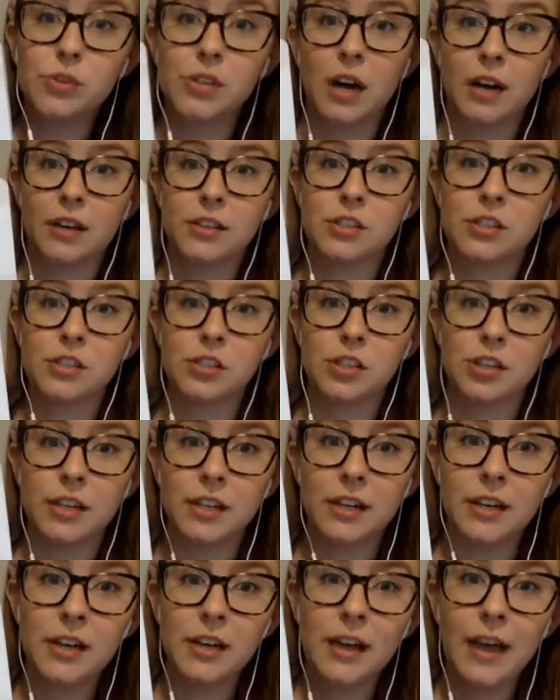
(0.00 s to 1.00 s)

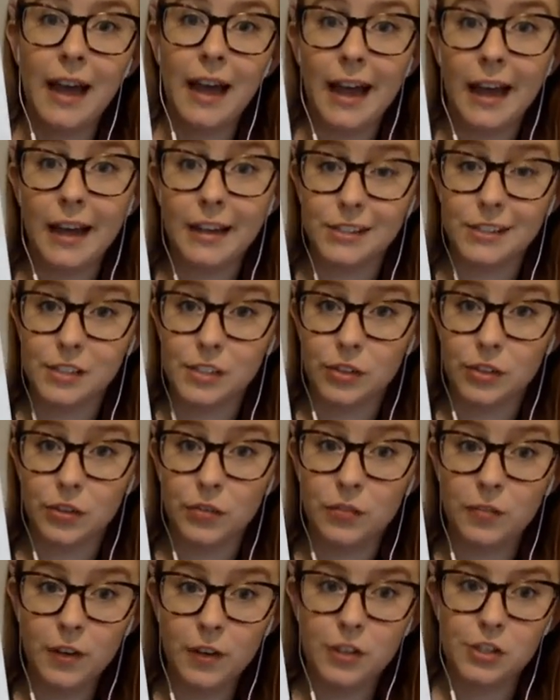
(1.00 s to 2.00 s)
oxygen and still
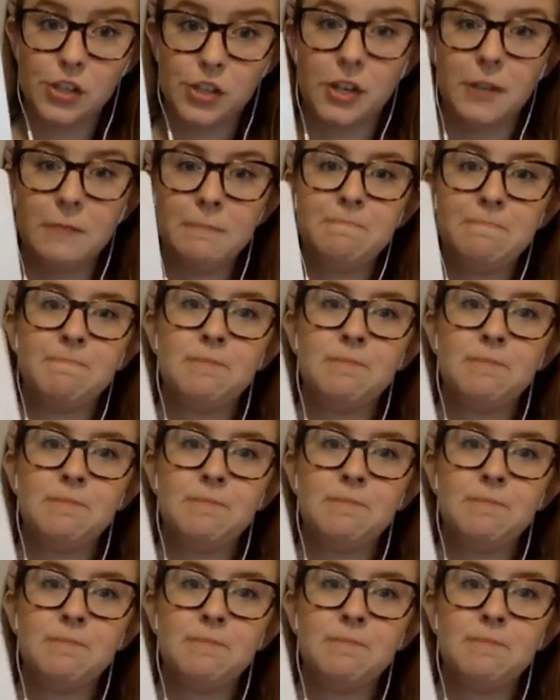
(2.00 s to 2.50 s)
function.